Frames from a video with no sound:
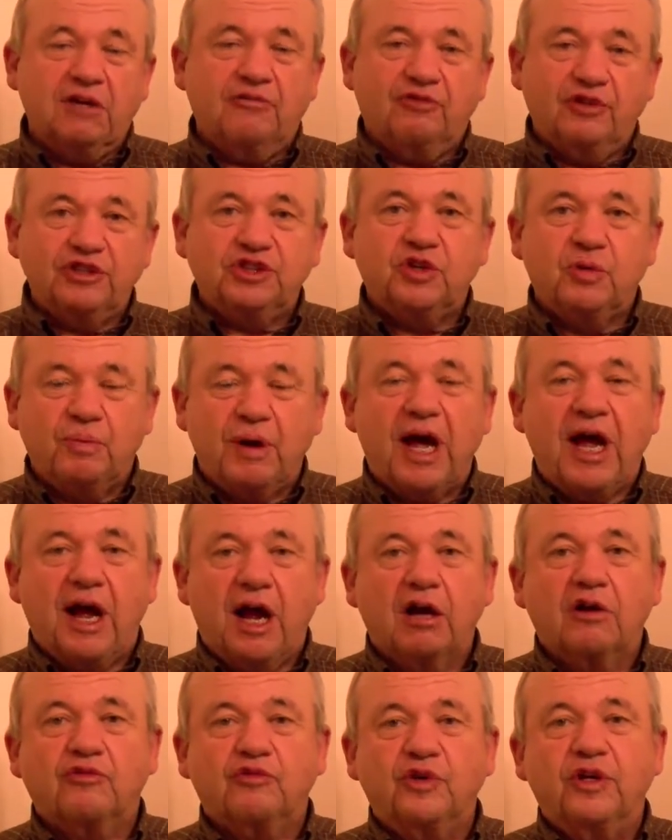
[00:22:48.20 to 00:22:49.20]
official
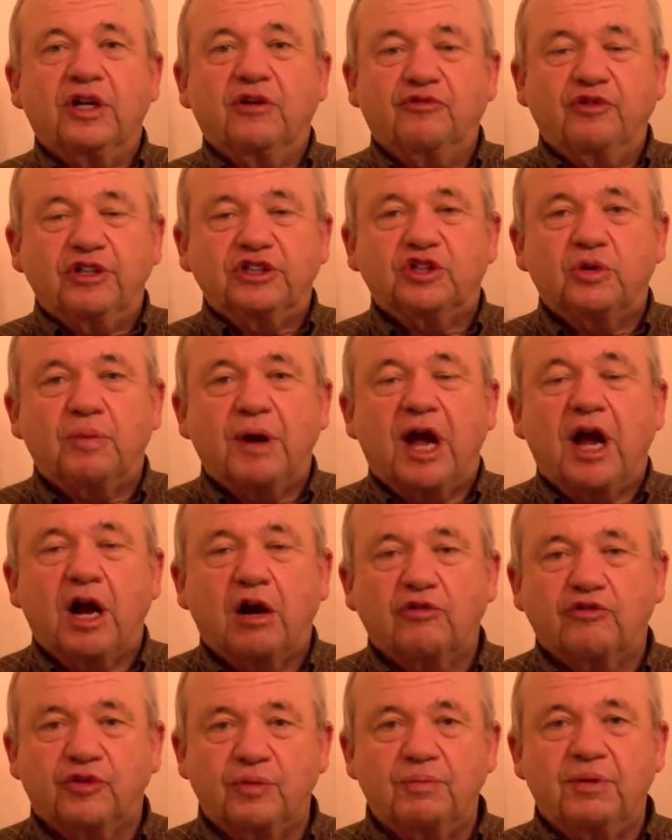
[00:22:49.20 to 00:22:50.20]
biography. An official
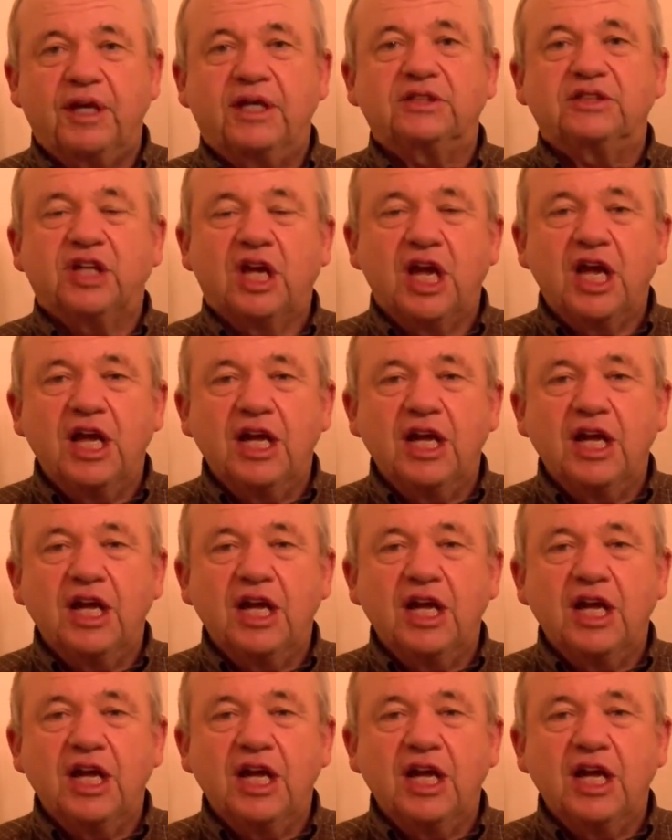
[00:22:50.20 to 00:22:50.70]
biography means